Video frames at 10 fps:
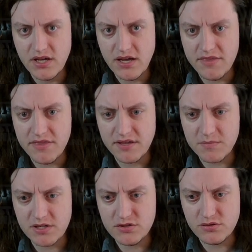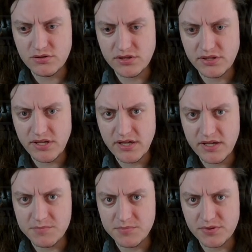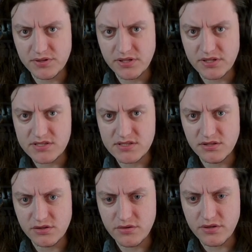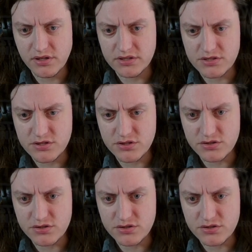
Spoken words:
I think I'm gonna do Leia plus Lothal in.